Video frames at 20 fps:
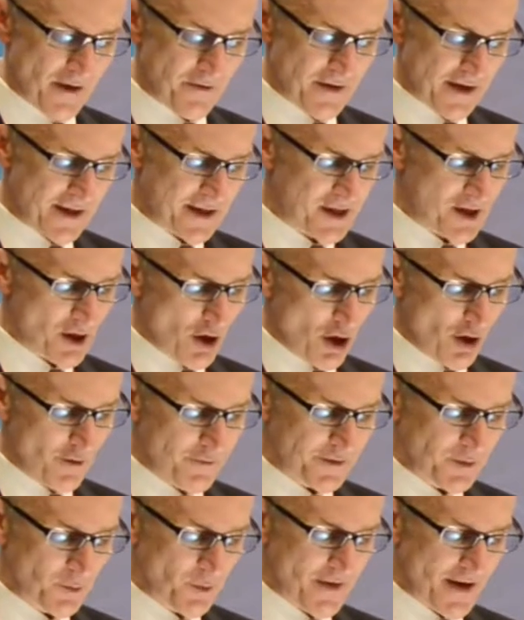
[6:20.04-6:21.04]
This
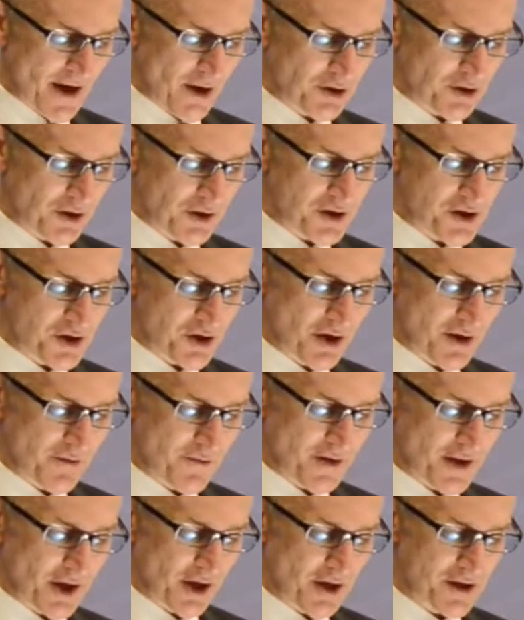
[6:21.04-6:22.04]
often without concern
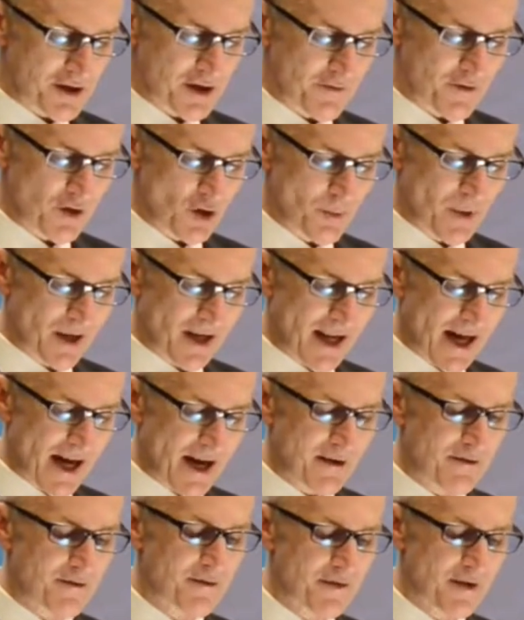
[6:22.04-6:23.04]
for the loss of human
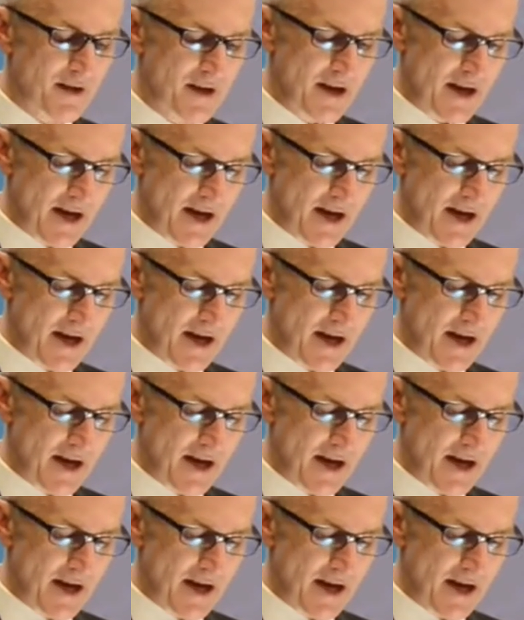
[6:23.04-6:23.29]
life,